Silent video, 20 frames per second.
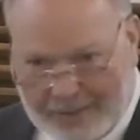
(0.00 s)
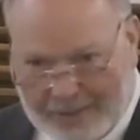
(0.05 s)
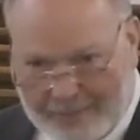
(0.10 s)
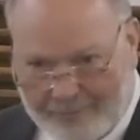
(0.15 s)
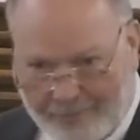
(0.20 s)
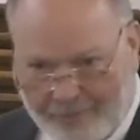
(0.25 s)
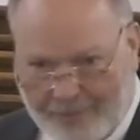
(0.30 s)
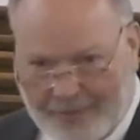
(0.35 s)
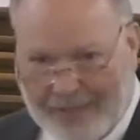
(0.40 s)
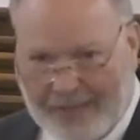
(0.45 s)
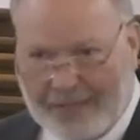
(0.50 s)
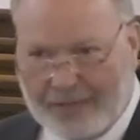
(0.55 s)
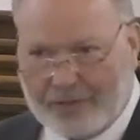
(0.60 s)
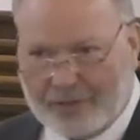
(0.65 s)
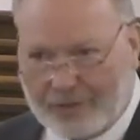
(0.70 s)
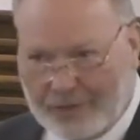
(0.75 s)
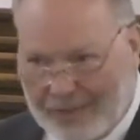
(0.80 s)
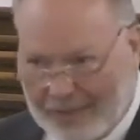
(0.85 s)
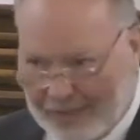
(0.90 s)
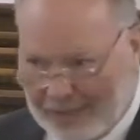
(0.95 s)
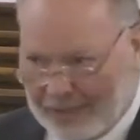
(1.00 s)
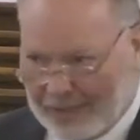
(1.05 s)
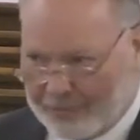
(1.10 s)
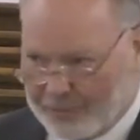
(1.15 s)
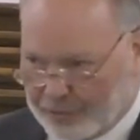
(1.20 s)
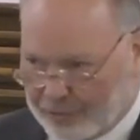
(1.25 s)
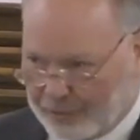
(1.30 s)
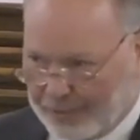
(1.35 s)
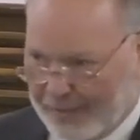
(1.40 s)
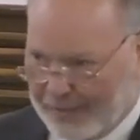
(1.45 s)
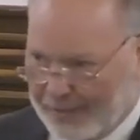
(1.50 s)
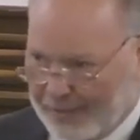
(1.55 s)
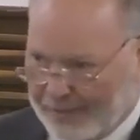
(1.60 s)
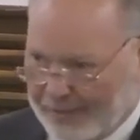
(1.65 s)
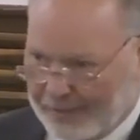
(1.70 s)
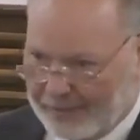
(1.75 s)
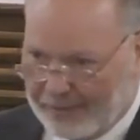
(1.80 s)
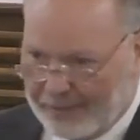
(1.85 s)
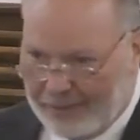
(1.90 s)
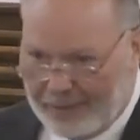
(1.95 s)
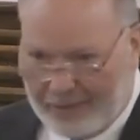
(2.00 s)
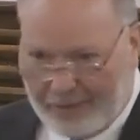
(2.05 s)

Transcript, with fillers: them for that and trying to get them straightened out.